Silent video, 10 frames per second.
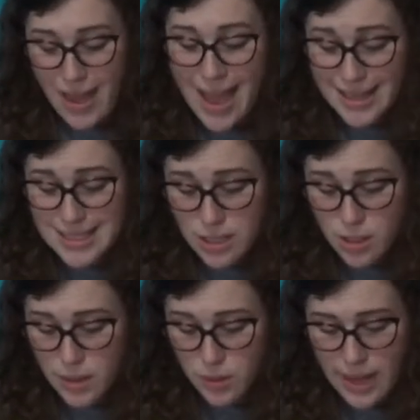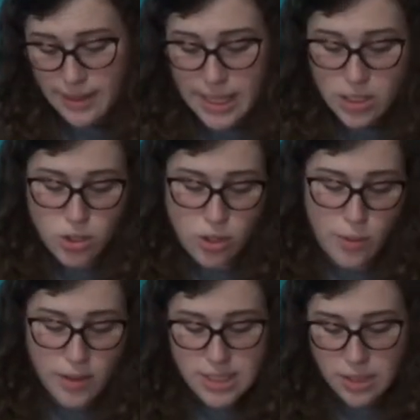I can tell you about the rally and show you
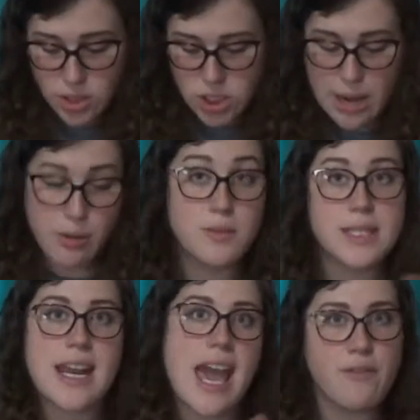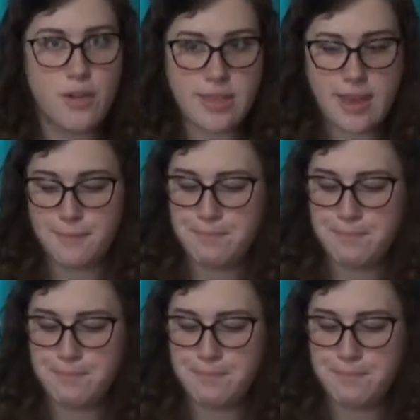our secret chat rooms and everything.